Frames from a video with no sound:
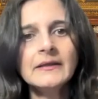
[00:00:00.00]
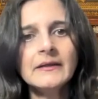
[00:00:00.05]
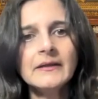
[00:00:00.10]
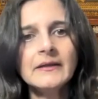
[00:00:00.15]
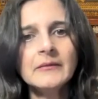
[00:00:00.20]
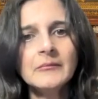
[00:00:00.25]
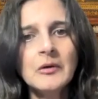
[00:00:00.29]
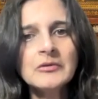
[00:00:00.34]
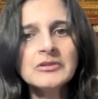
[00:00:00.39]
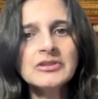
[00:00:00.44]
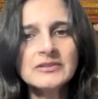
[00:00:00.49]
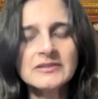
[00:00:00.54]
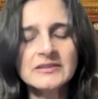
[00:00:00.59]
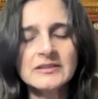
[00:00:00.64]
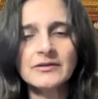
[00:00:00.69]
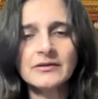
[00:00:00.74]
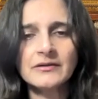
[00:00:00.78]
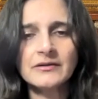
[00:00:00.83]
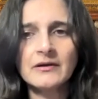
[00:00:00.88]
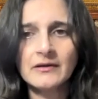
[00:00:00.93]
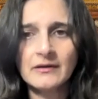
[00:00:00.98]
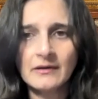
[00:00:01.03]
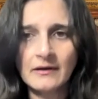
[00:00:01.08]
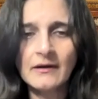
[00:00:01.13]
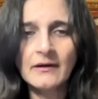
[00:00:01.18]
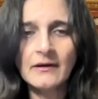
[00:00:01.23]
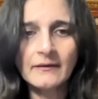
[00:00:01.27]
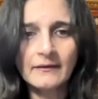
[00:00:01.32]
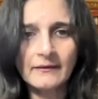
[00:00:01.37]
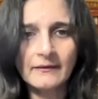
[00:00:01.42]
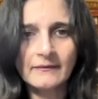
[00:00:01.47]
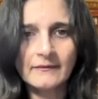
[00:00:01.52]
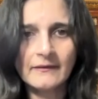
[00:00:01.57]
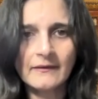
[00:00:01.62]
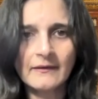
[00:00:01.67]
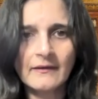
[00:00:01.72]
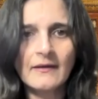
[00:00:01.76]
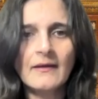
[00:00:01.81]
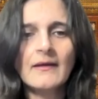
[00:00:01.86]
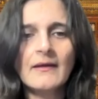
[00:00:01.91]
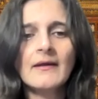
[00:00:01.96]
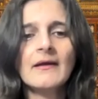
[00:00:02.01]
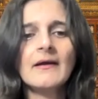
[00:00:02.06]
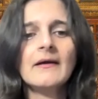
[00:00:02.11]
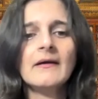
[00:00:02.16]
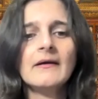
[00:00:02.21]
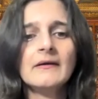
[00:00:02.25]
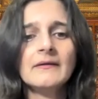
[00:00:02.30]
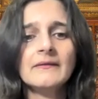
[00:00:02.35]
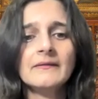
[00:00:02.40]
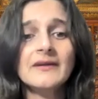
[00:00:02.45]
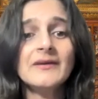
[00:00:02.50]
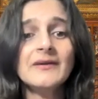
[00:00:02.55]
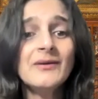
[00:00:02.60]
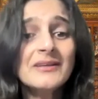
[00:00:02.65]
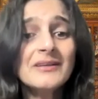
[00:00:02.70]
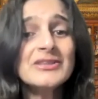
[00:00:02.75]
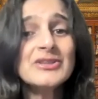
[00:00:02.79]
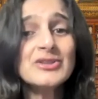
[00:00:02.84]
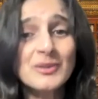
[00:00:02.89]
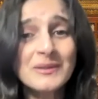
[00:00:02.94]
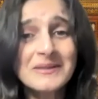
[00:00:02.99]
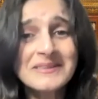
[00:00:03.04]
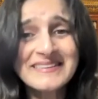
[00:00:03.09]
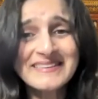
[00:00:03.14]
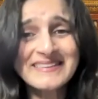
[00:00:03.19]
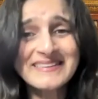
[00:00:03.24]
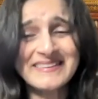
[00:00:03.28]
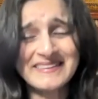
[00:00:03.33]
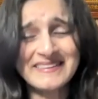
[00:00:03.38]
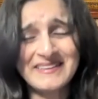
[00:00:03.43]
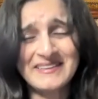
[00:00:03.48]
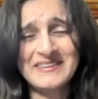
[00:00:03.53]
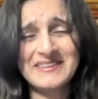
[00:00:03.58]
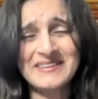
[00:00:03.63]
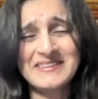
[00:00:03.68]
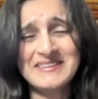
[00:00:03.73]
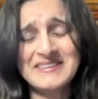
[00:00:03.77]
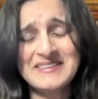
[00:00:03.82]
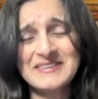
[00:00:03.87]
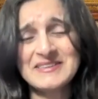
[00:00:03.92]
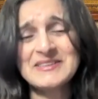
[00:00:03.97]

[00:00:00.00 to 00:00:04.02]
emotions are our guide. They're our trusted guides.